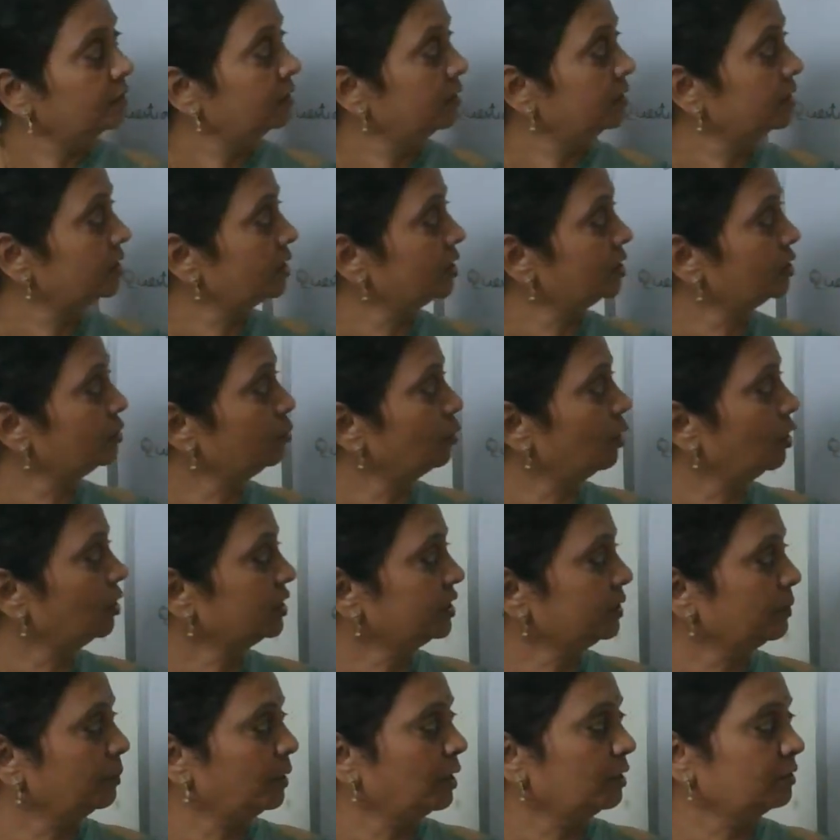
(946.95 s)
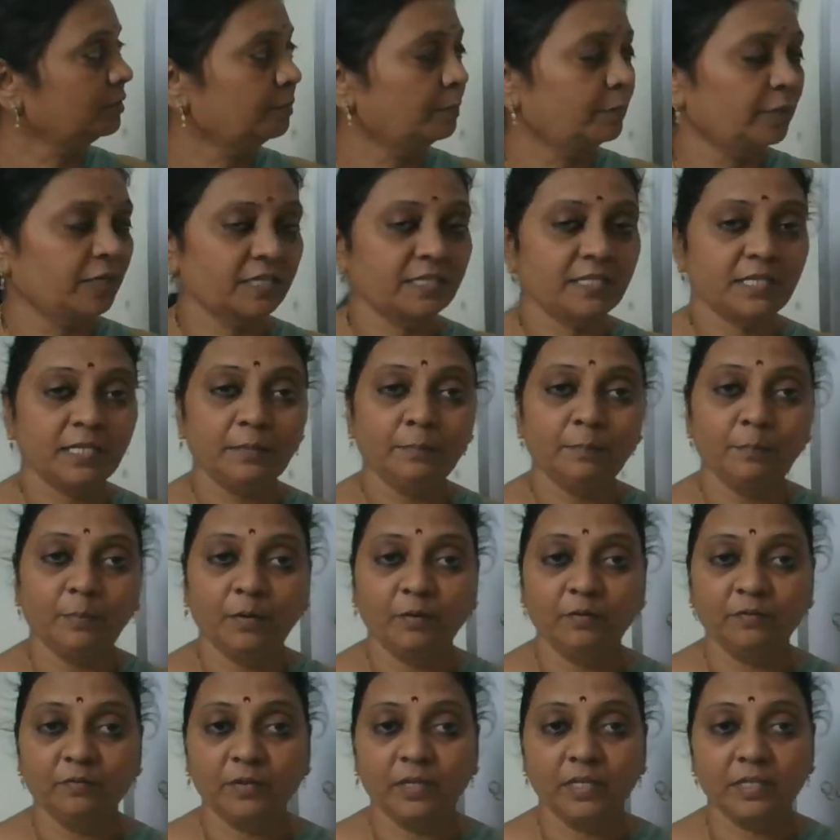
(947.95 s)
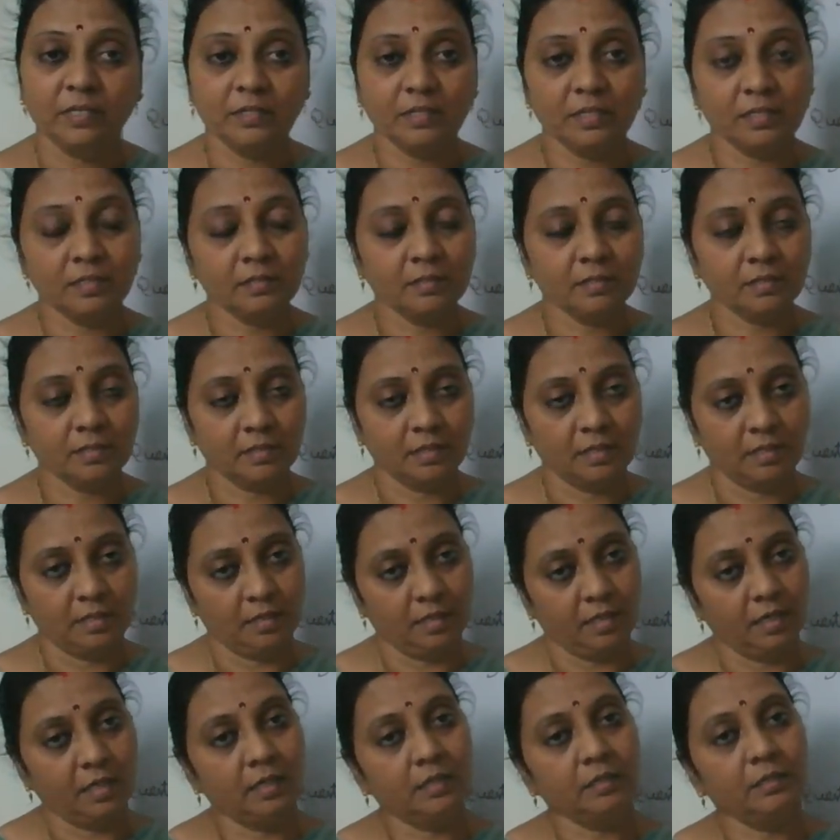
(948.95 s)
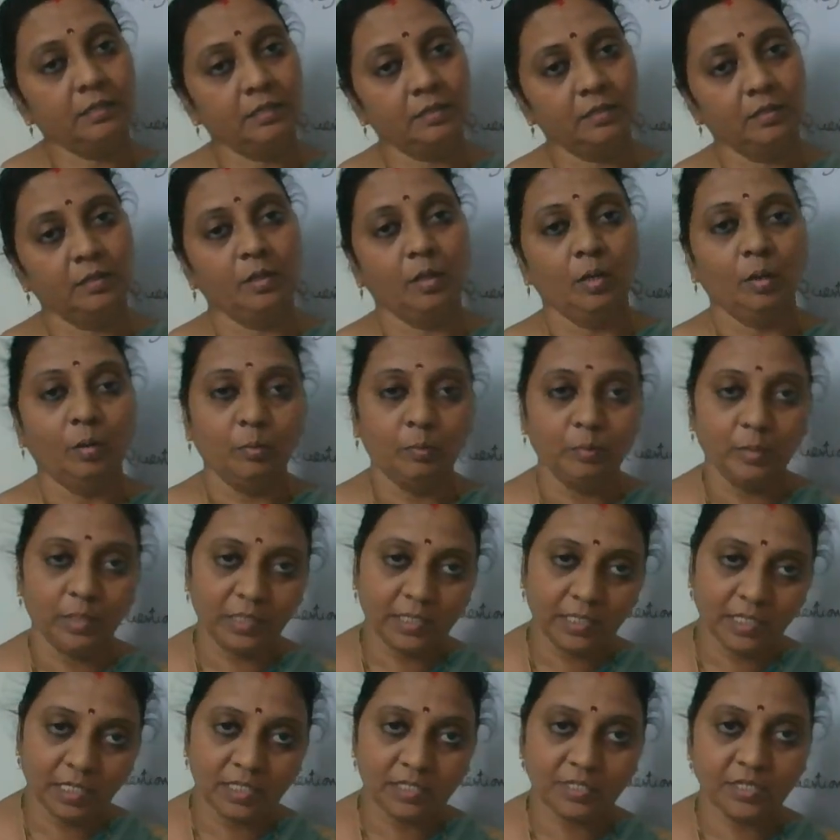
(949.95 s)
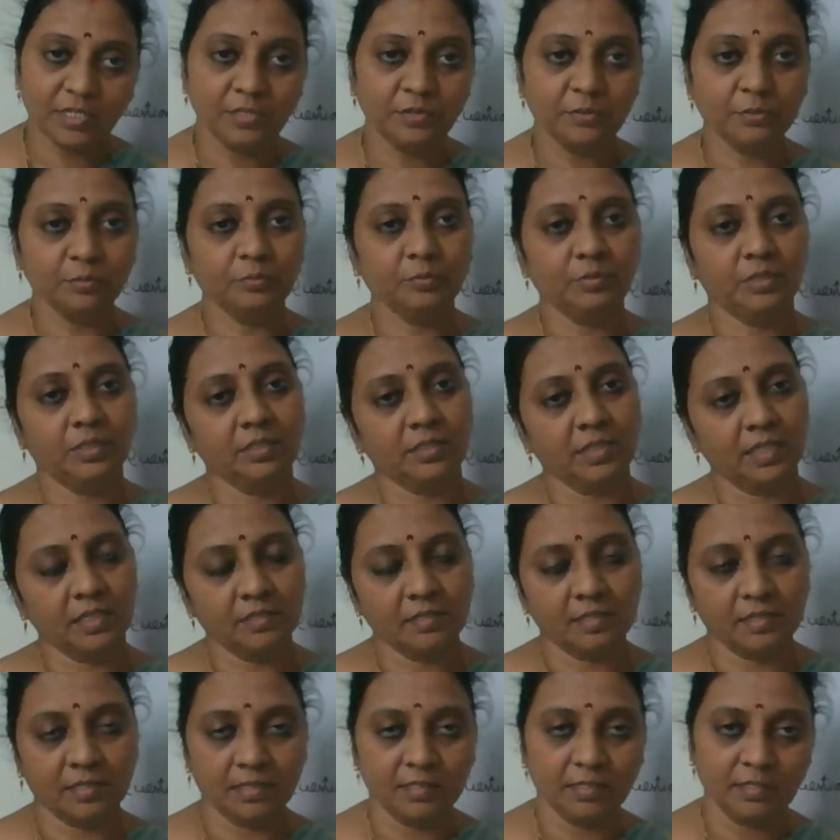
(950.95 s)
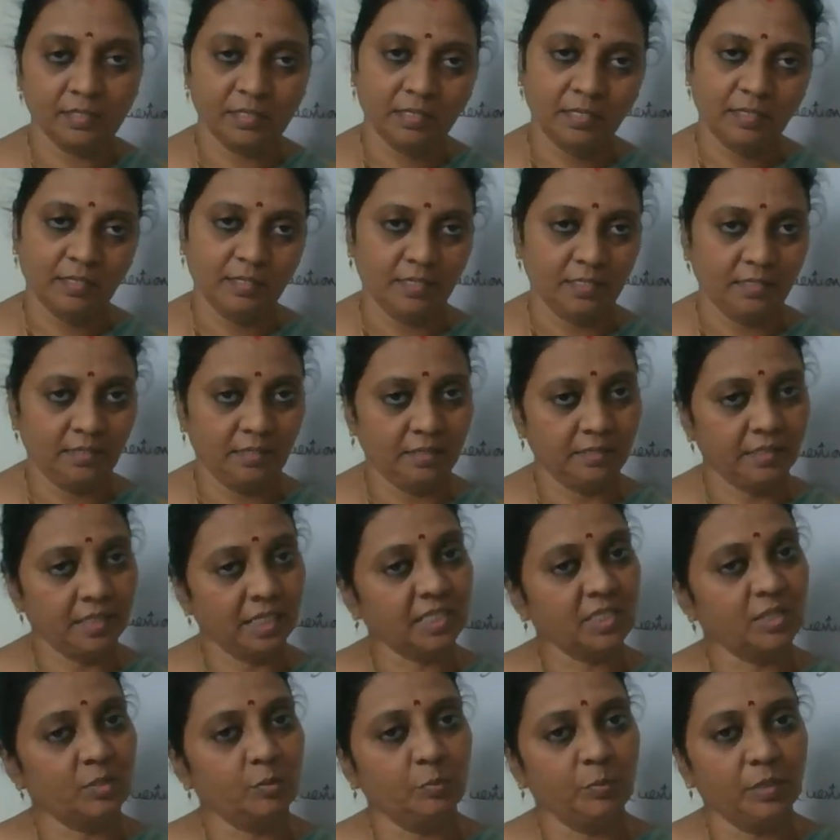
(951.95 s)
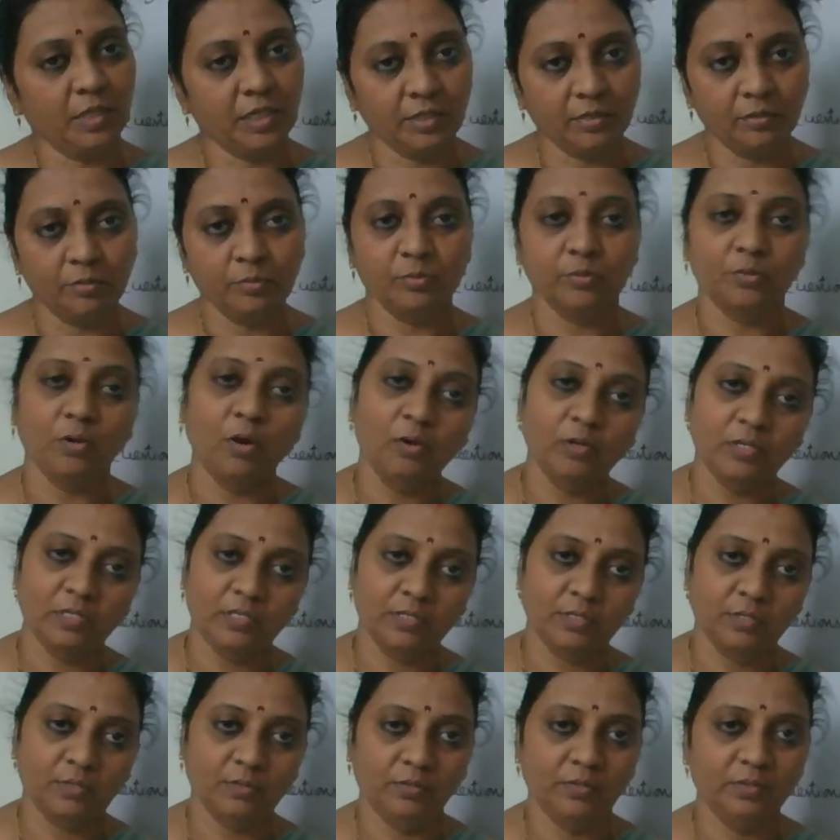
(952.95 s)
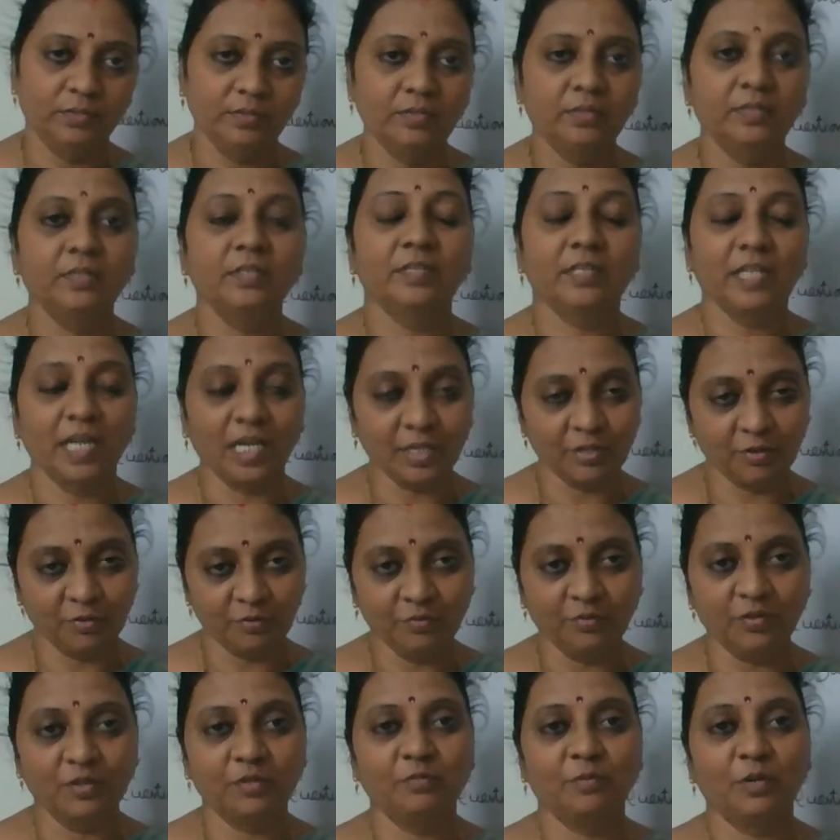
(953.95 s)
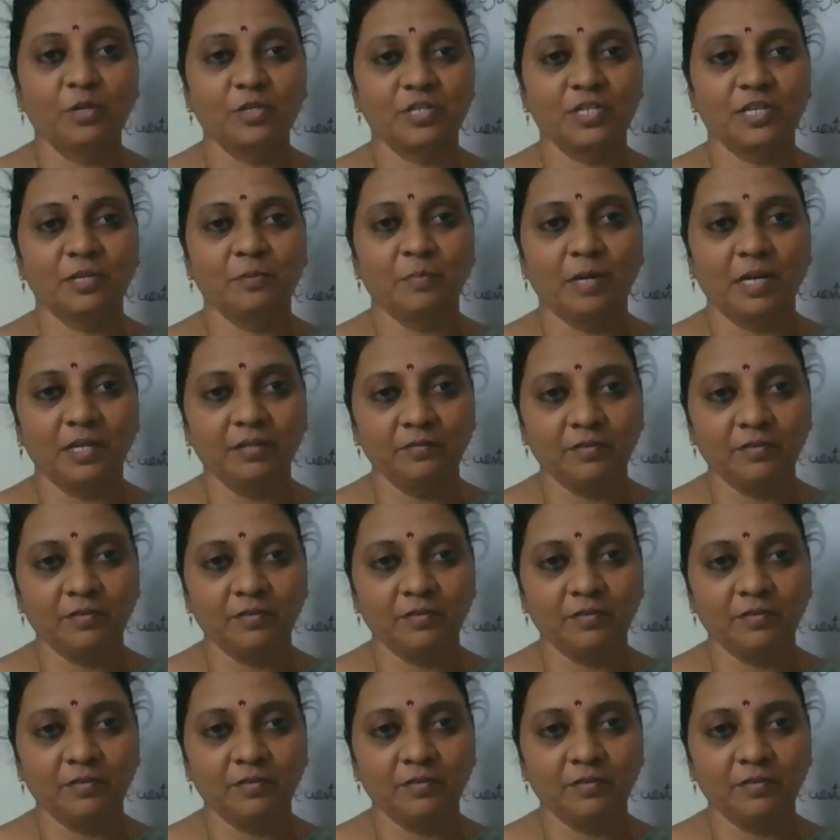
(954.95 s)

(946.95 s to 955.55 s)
This is what about present perfect tense, and we'll continue the tenses in the next video also. Thank you for watching my